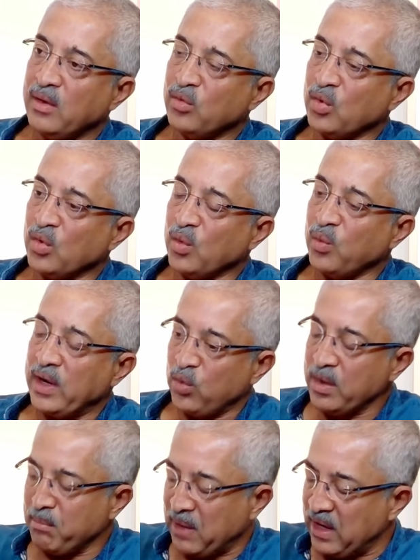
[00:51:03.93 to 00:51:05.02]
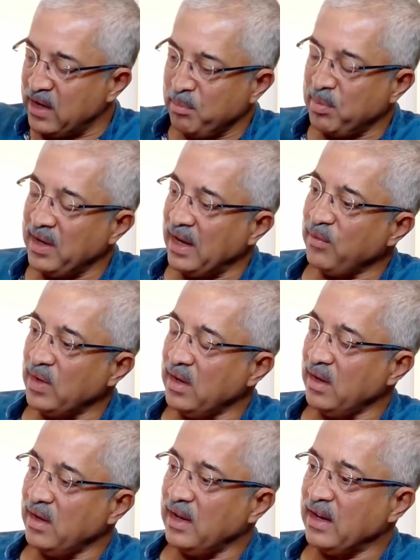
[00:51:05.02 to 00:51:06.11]
So we are doing multiple
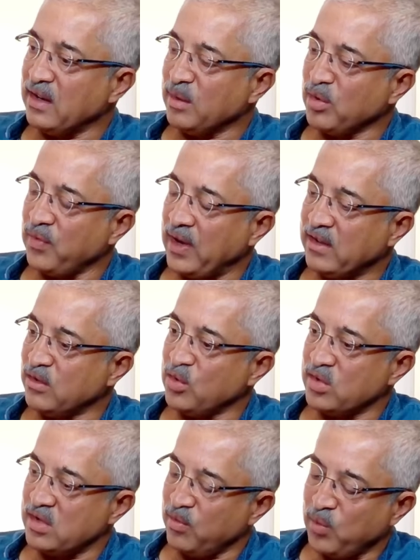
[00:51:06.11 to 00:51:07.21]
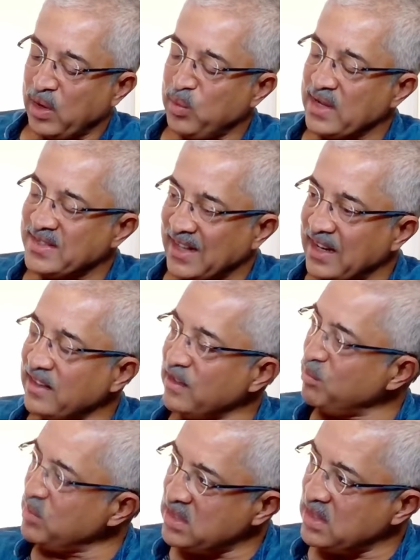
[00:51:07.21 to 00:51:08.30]
level in terms of execution. When we are selling
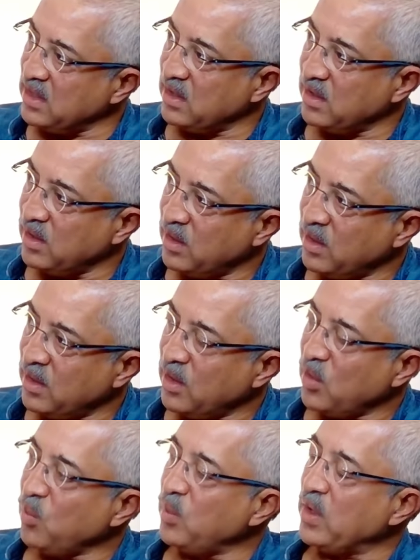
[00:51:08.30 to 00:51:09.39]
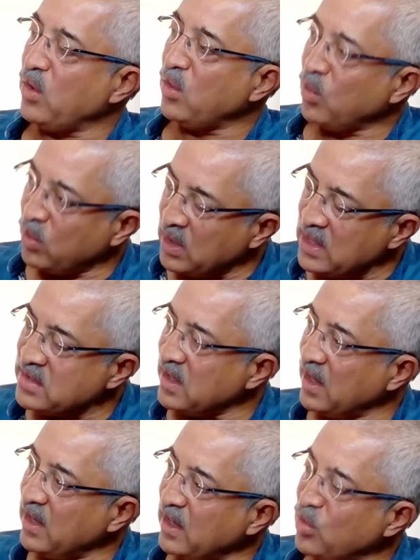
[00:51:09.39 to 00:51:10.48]
this machine, we're only
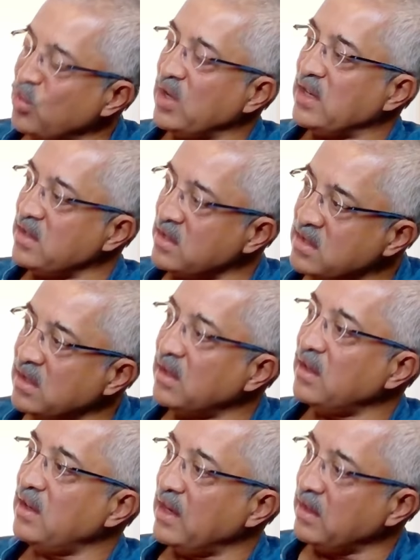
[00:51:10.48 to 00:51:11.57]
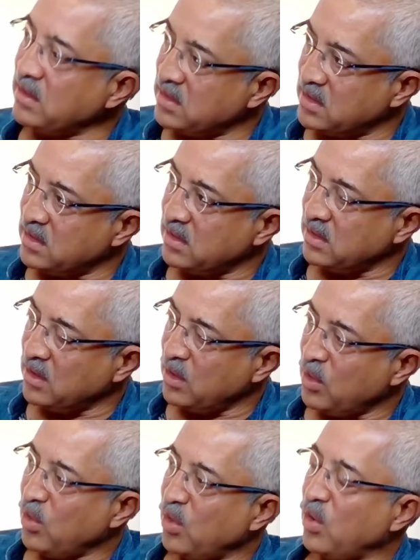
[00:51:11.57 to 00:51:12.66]
selling to registered dentists
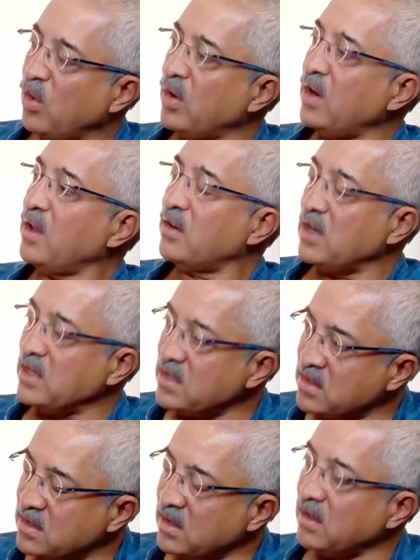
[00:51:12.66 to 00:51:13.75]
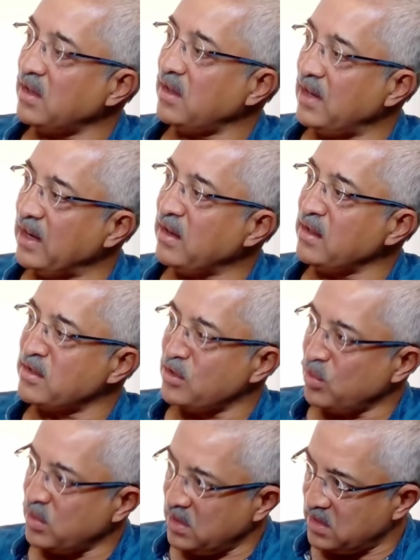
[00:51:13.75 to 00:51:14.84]
or registered dental
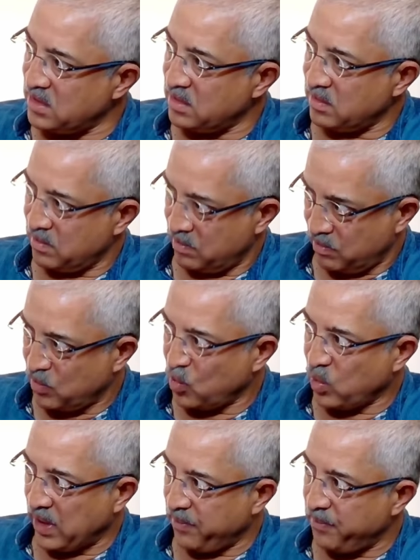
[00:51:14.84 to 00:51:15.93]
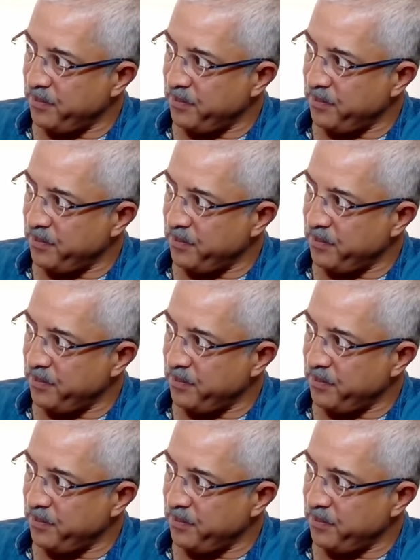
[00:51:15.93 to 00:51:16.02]
students. One.